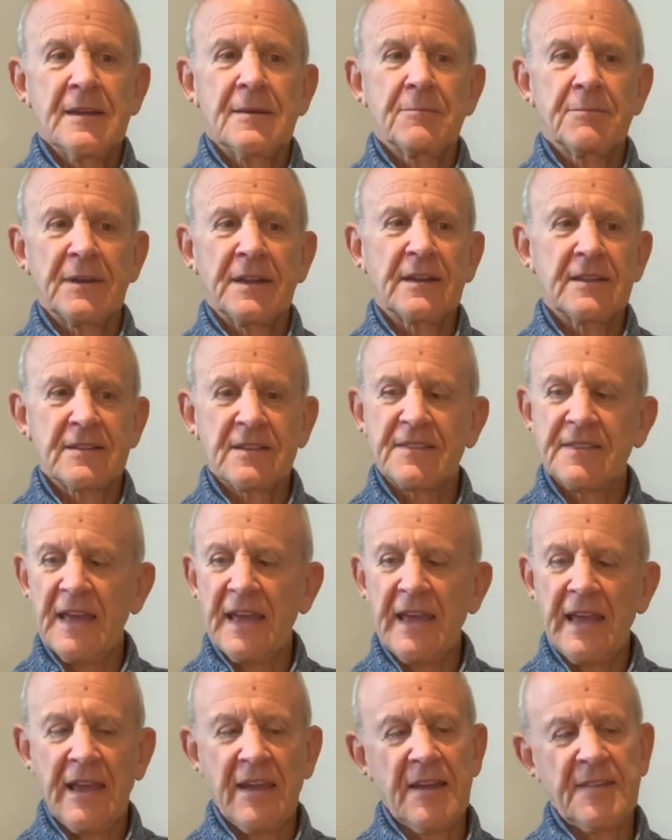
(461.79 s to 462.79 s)
but it's
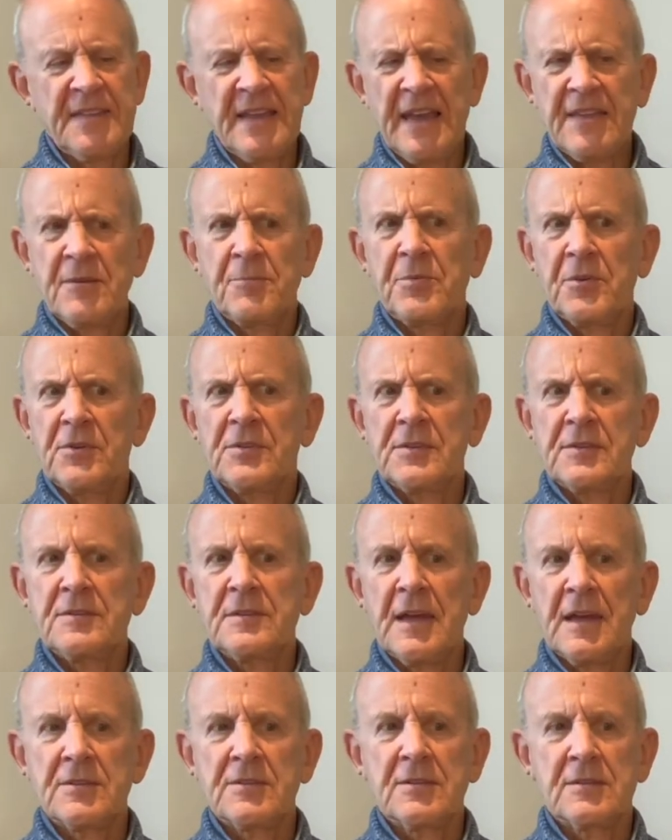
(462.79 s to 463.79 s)
there, and the other person
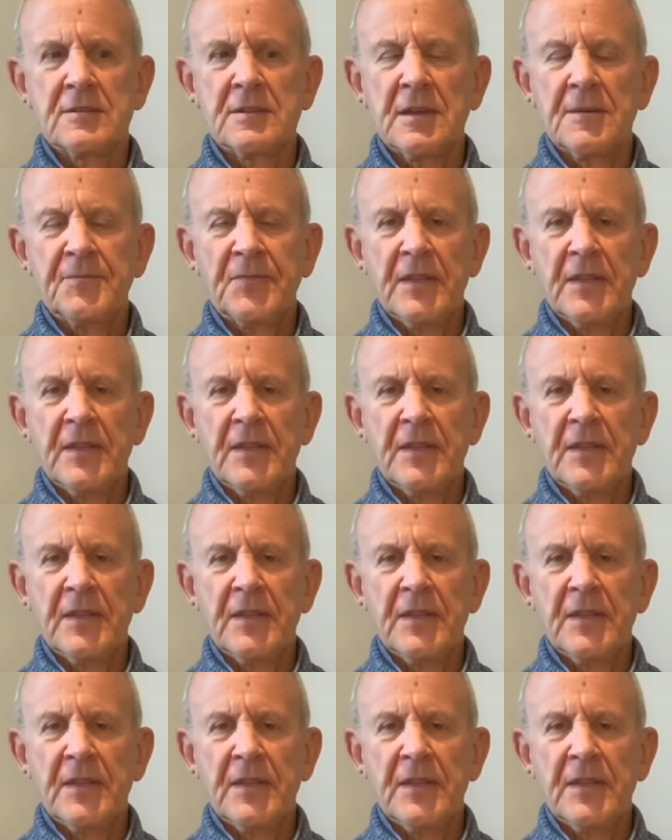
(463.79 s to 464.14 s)
doesn't.